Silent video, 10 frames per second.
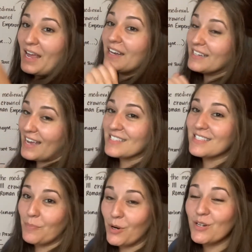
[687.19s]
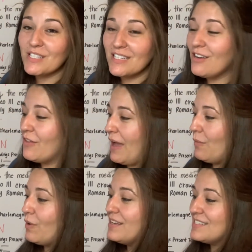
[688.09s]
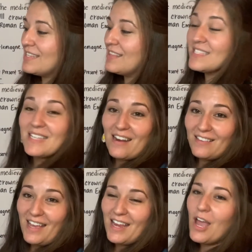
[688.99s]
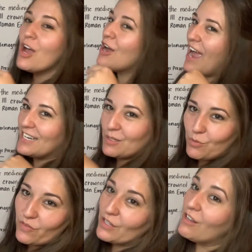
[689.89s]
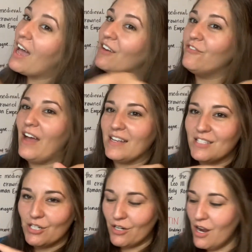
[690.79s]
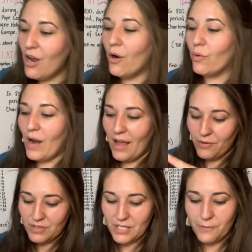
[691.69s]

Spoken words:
And yes, the person that was the satellite had to move a lot faster around.